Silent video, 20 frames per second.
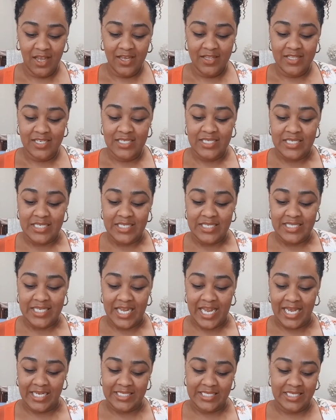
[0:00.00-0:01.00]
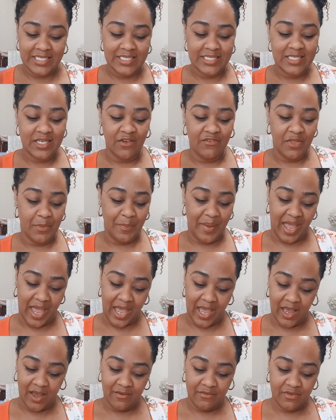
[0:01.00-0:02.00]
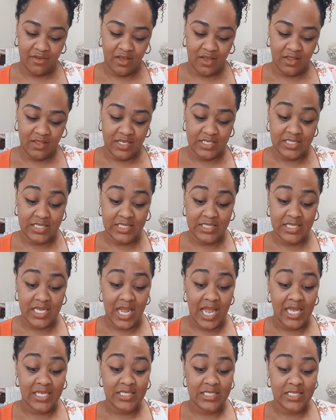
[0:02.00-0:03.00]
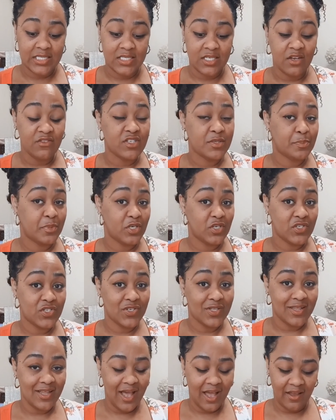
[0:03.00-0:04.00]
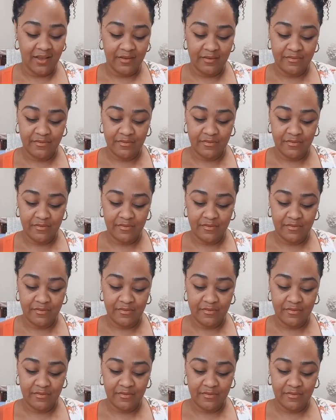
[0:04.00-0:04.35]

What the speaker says: This is the essence of the path. This is the essence of spiritual life.